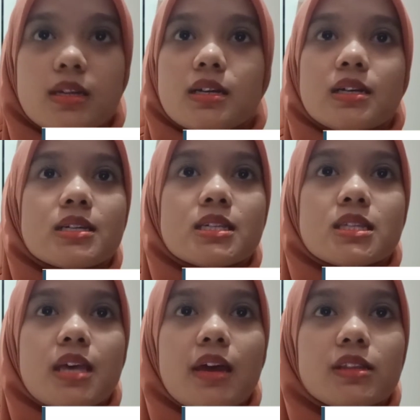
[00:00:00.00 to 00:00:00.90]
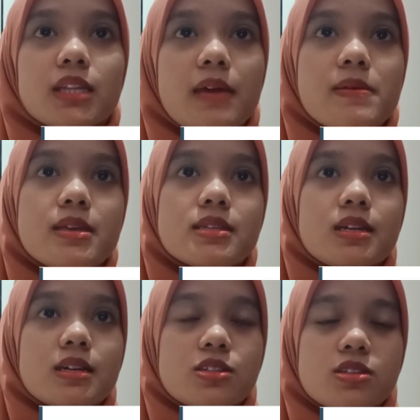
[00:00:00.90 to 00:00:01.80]
A stereotype is
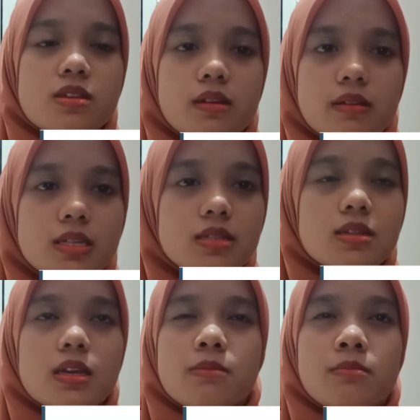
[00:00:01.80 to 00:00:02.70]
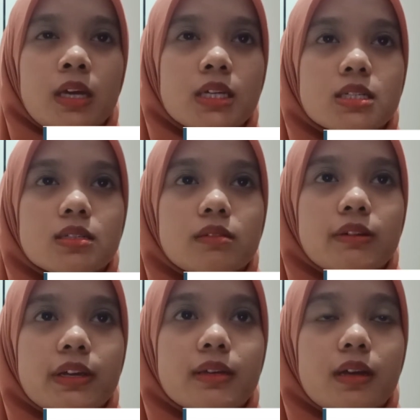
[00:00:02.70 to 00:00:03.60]
a serious image
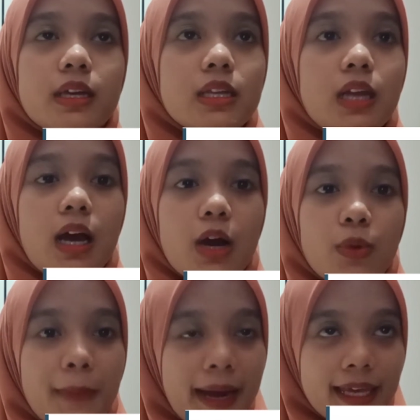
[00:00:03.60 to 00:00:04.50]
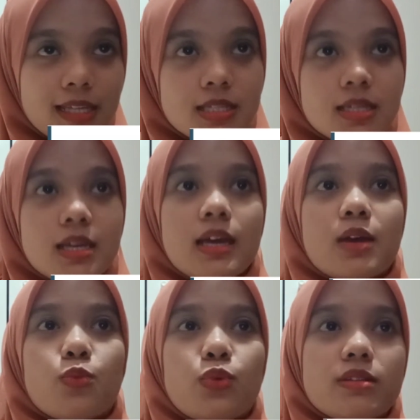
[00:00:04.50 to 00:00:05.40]
created in our minds
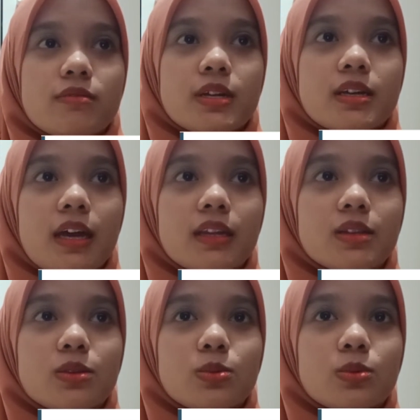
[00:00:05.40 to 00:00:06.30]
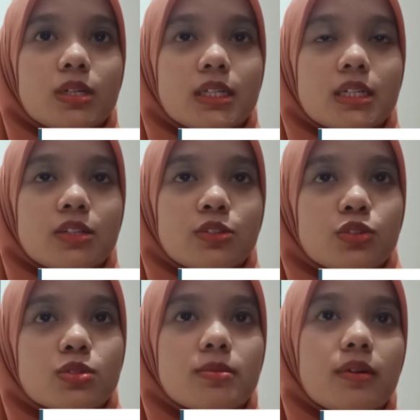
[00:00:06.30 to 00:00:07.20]
with regard to a
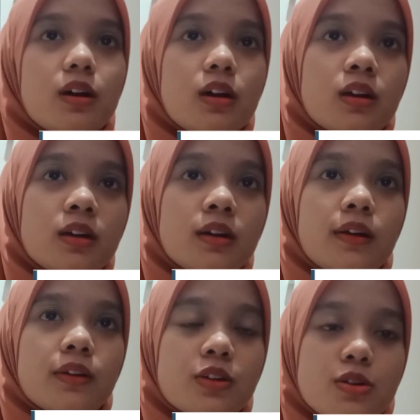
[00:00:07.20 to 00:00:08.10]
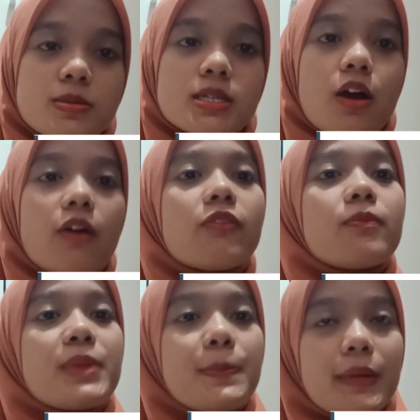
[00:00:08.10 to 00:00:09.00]
group or groups of
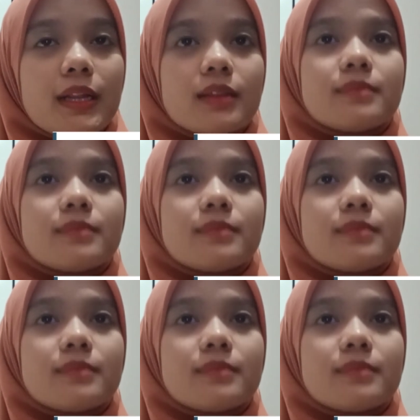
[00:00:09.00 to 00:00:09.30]
people.